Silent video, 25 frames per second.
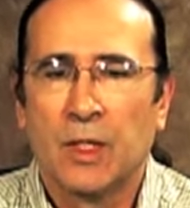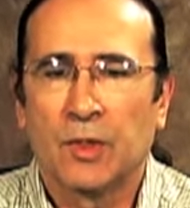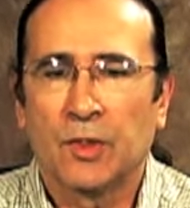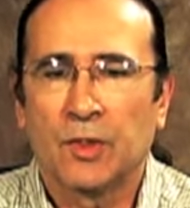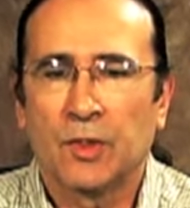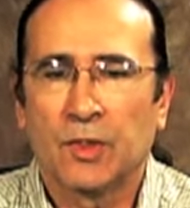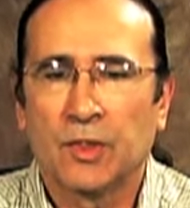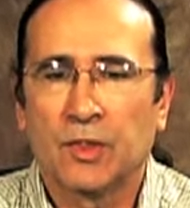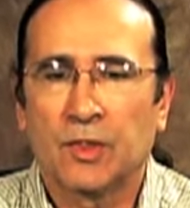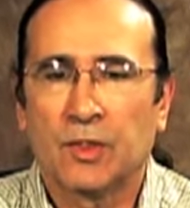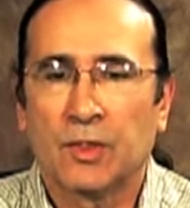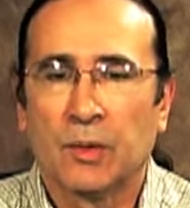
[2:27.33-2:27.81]

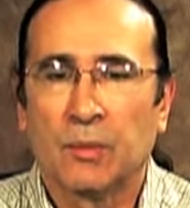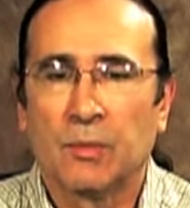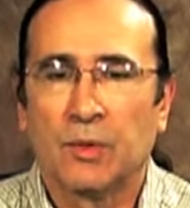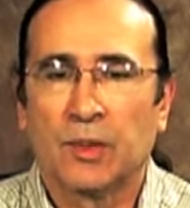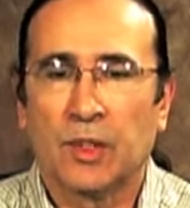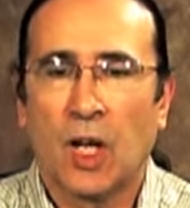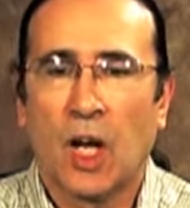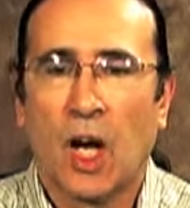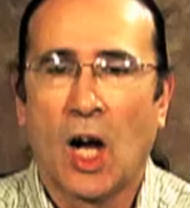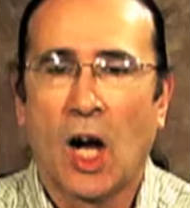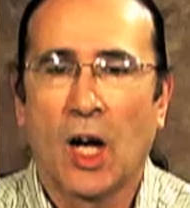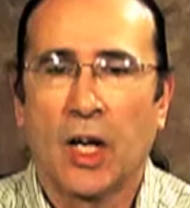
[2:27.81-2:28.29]

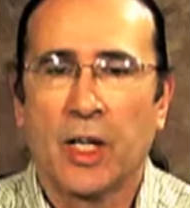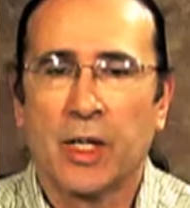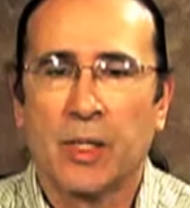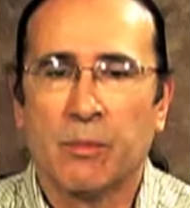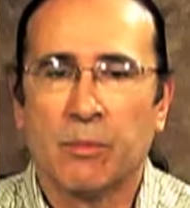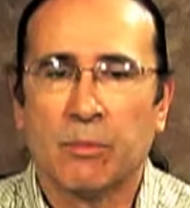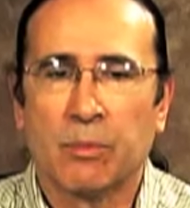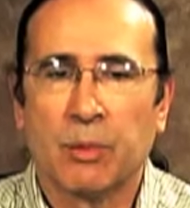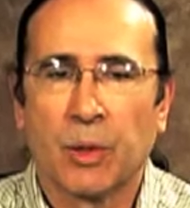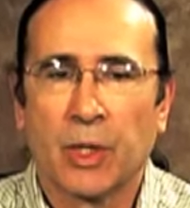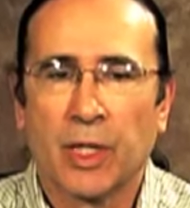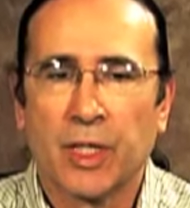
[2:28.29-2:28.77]
systems are
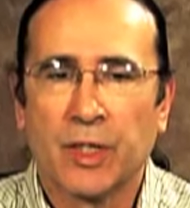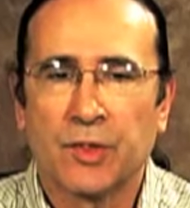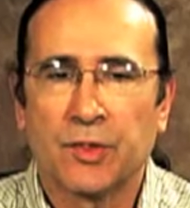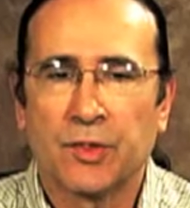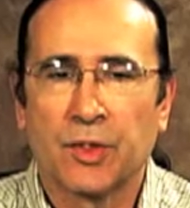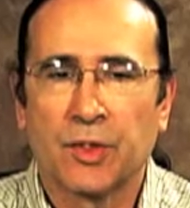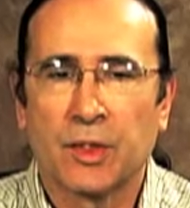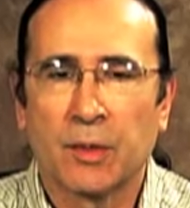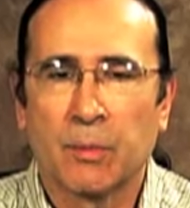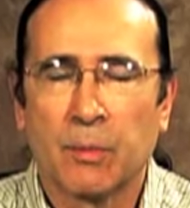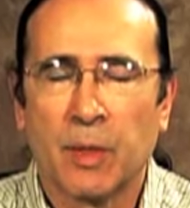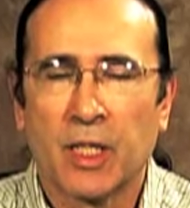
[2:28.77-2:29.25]

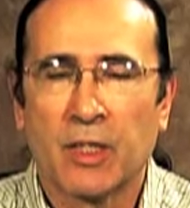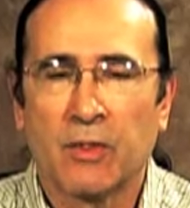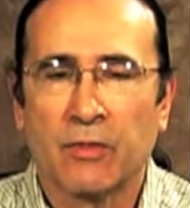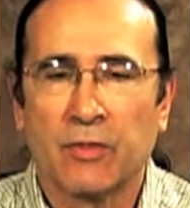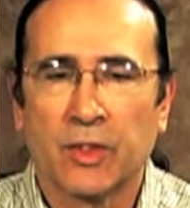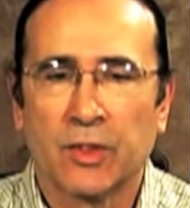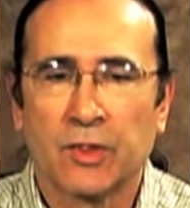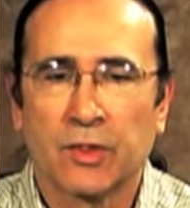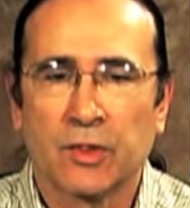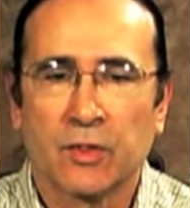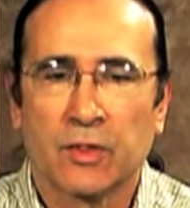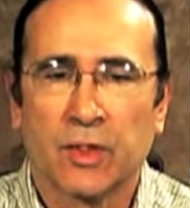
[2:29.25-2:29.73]
embracing the
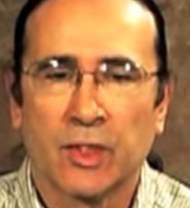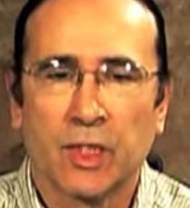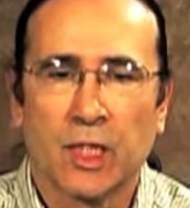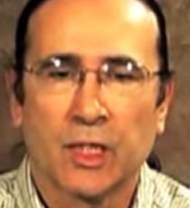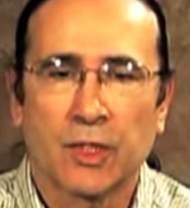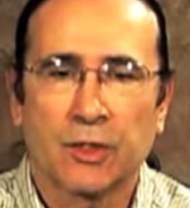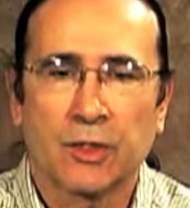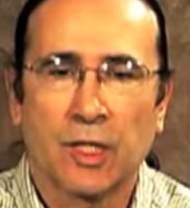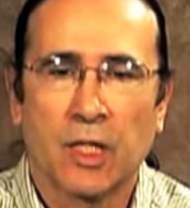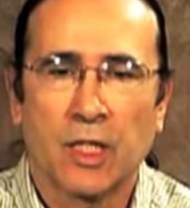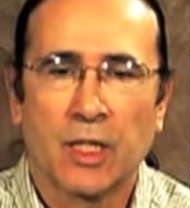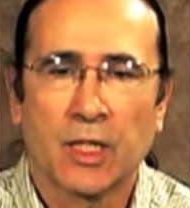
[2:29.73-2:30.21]
benefits of
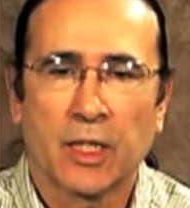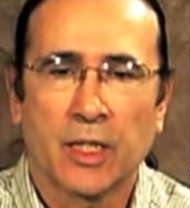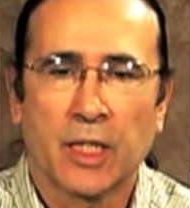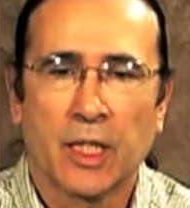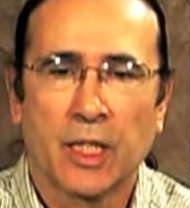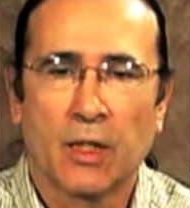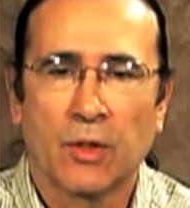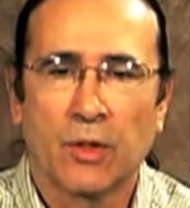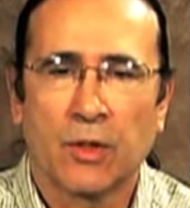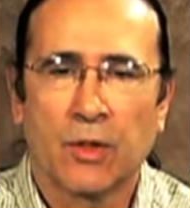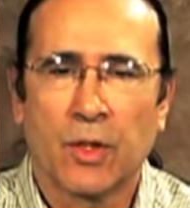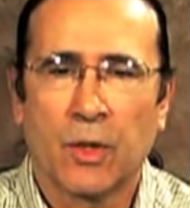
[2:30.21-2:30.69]
electronic
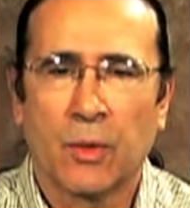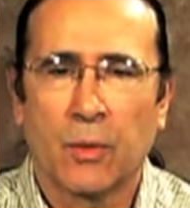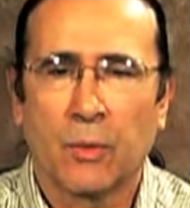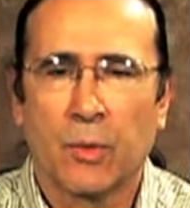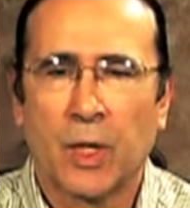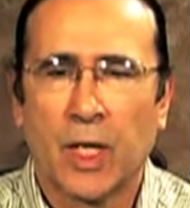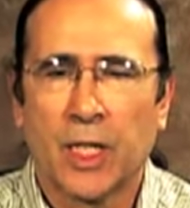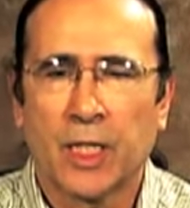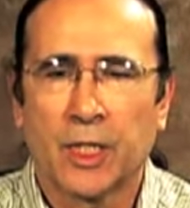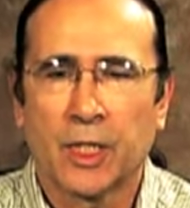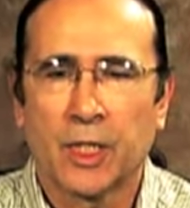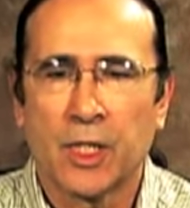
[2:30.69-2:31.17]
health
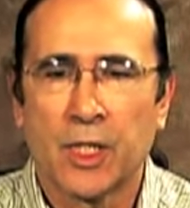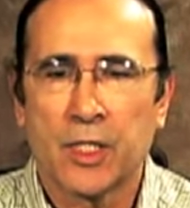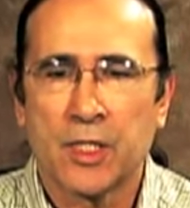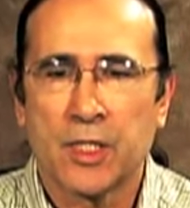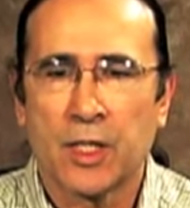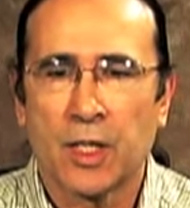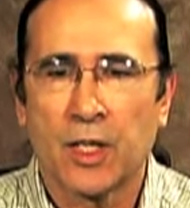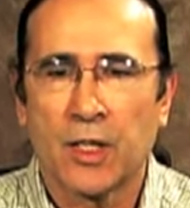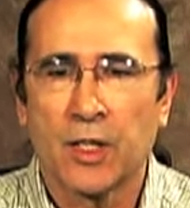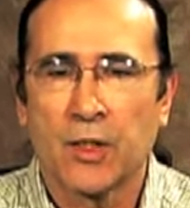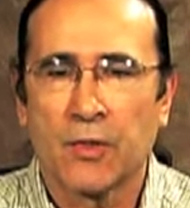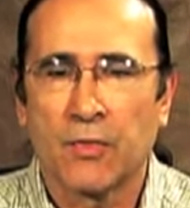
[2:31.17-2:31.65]
records
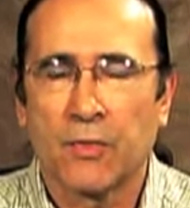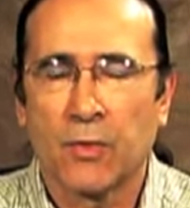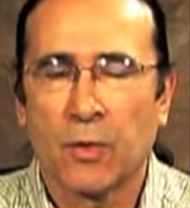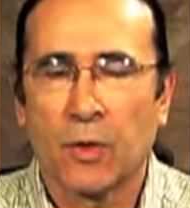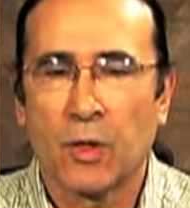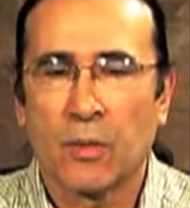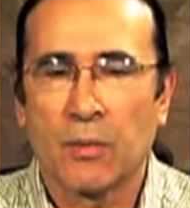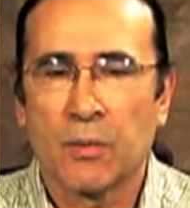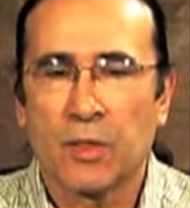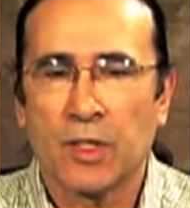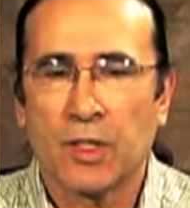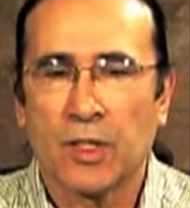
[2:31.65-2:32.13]
and other
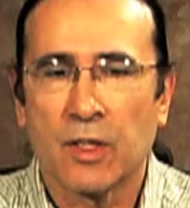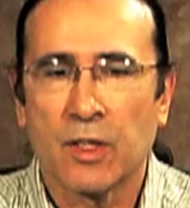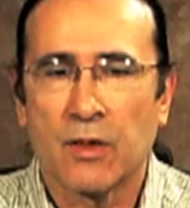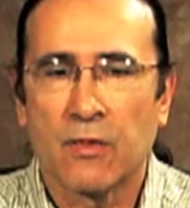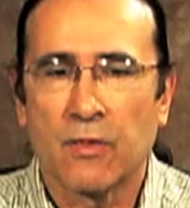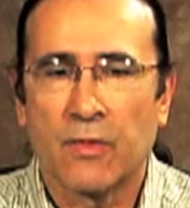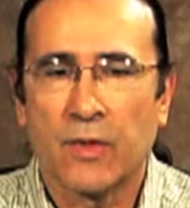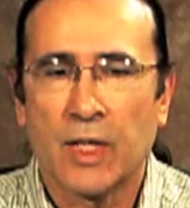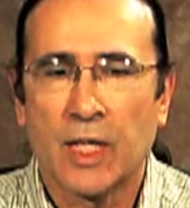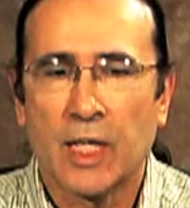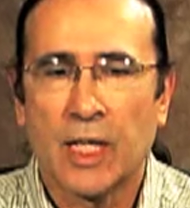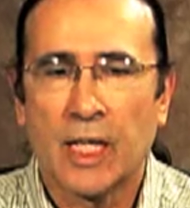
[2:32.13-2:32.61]
forms
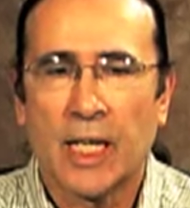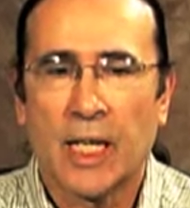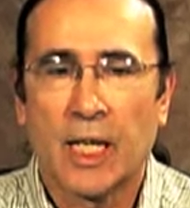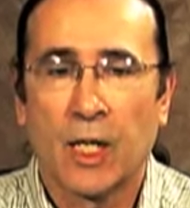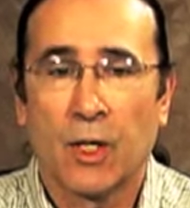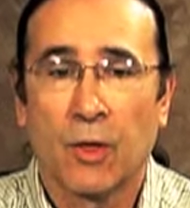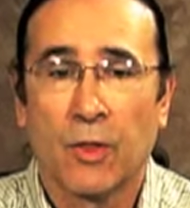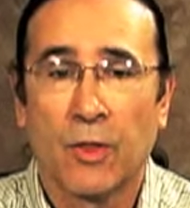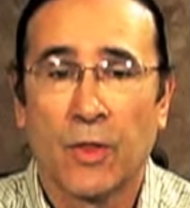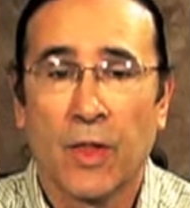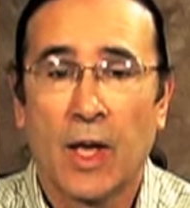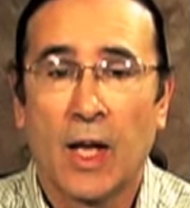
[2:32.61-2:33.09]
of
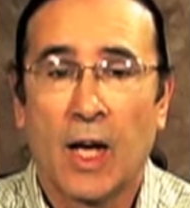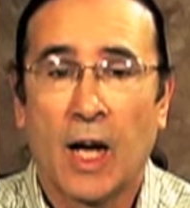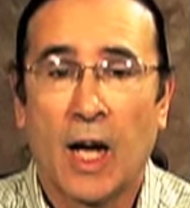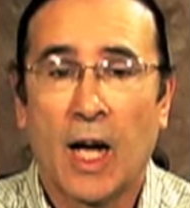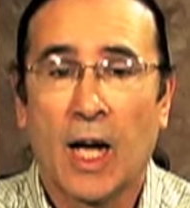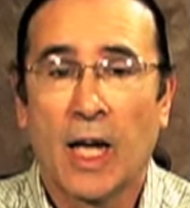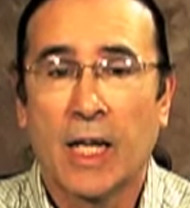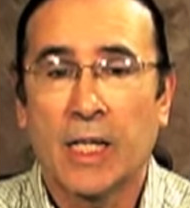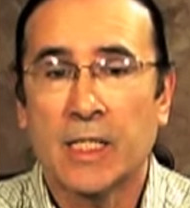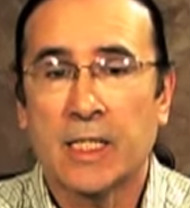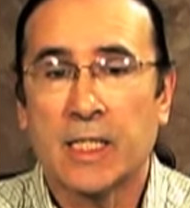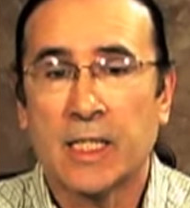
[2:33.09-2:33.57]
health
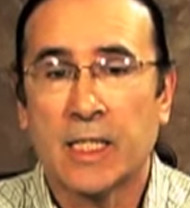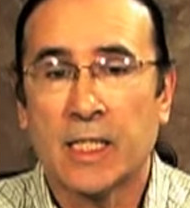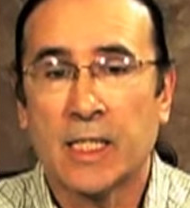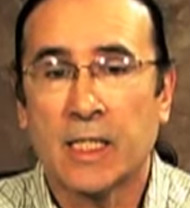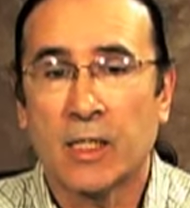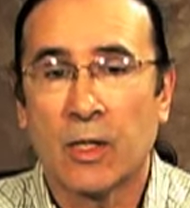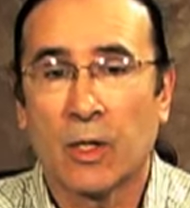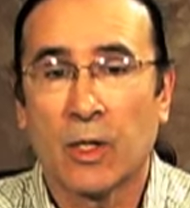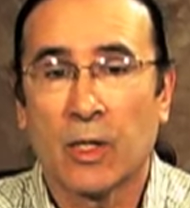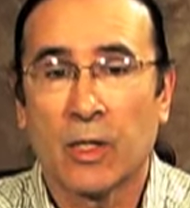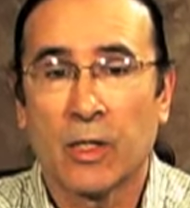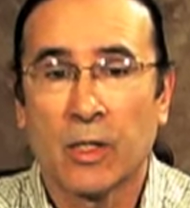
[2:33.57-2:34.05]

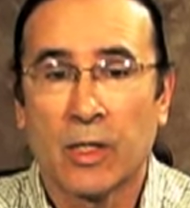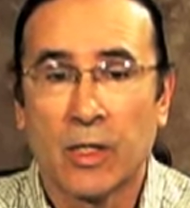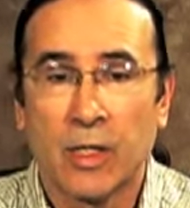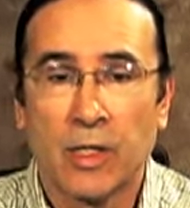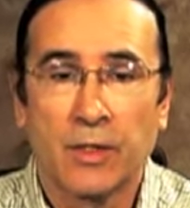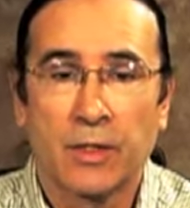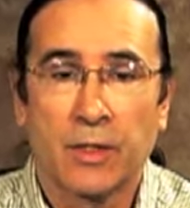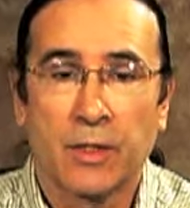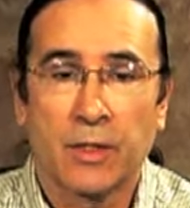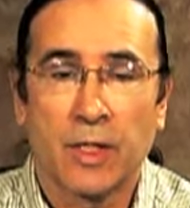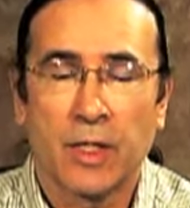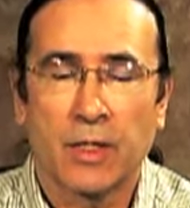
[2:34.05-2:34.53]
IT or
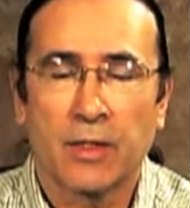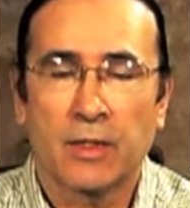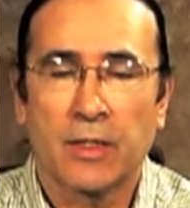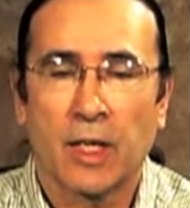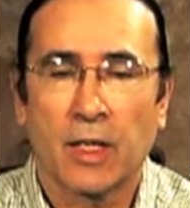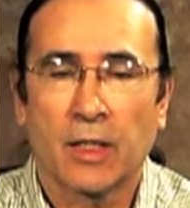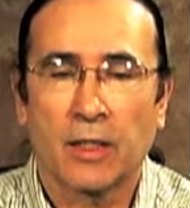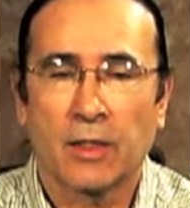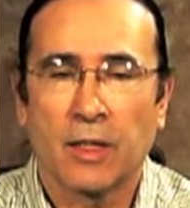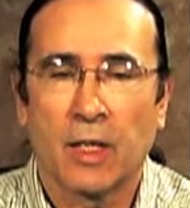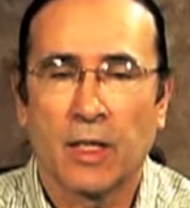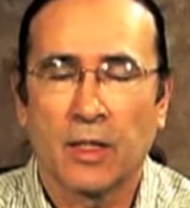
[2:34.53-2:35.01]
internet
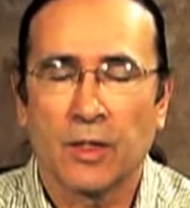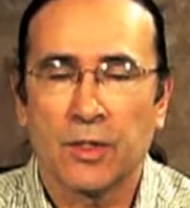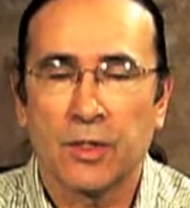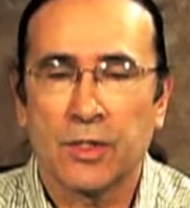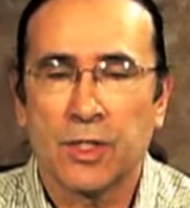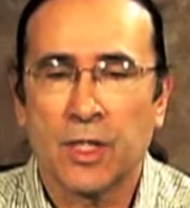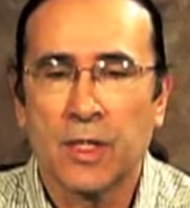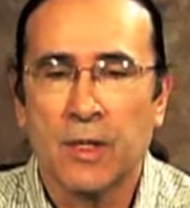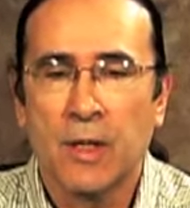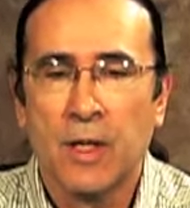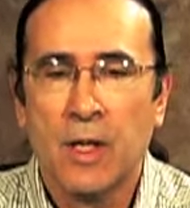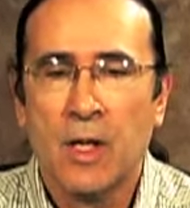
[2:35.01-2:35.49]

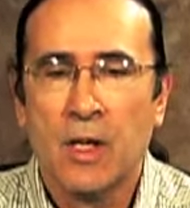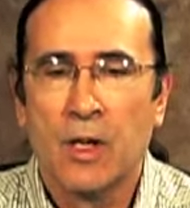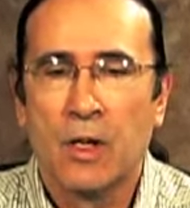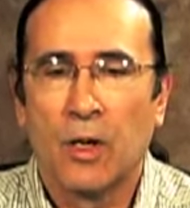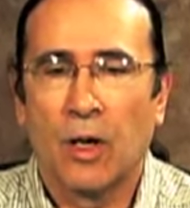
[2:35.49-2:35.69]
technology.